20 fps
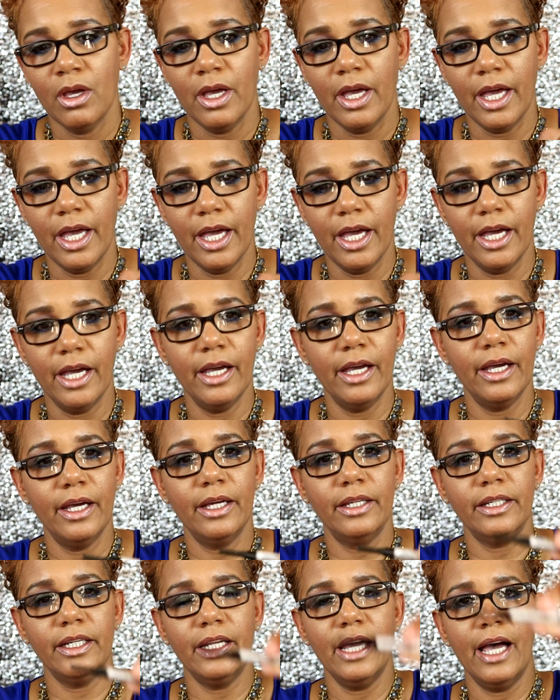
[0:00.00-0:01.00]

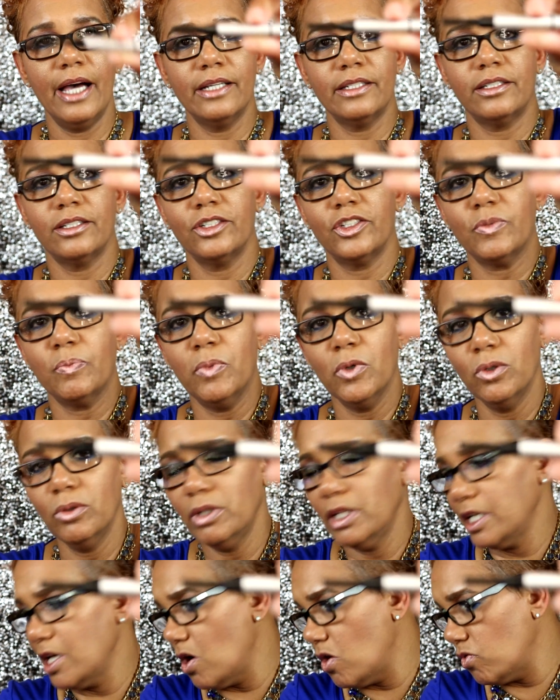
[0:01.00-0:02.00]
and it has the
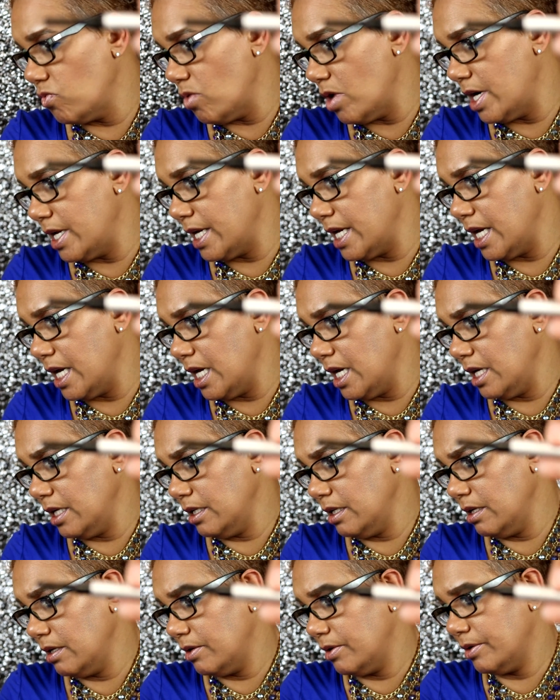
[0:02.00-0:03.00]
spoolie on one
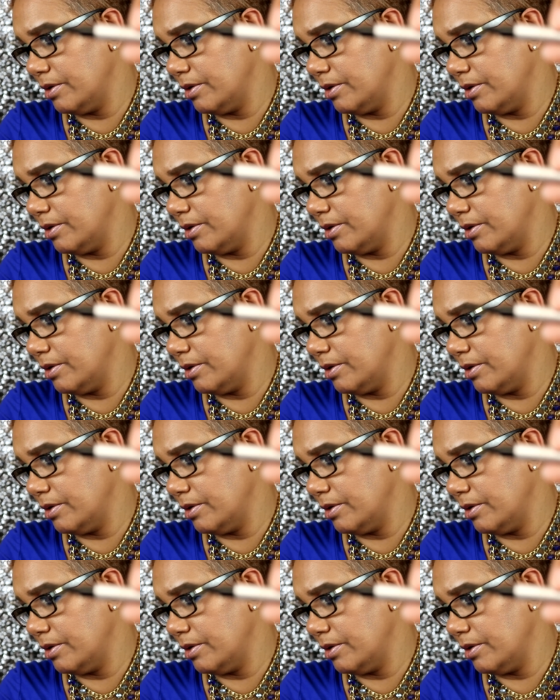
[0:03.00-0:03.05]
end,